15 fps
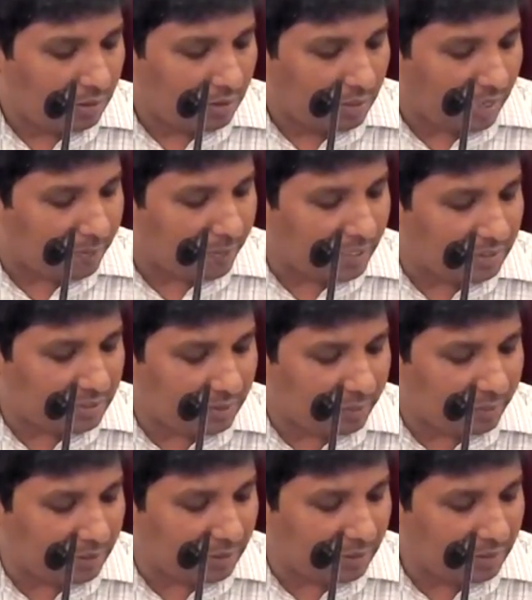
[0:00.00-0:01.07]
take my
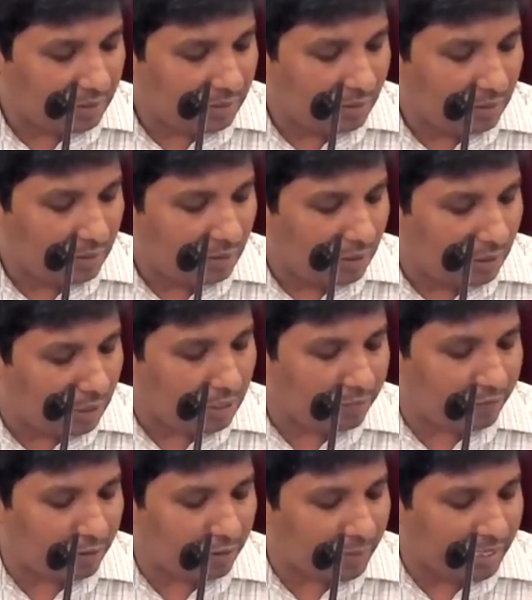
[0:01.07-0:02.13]
discipline, learn
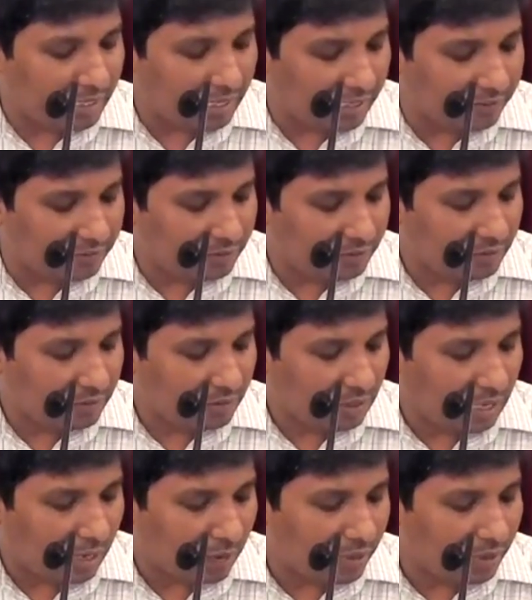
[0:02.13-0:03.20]
from my life
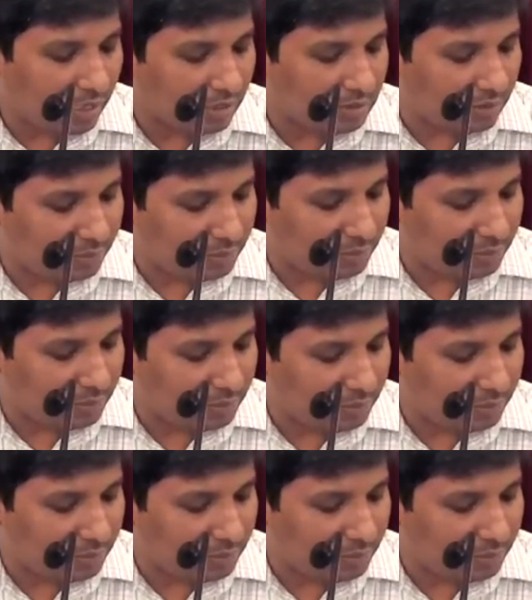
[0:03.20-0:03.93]
how I got subject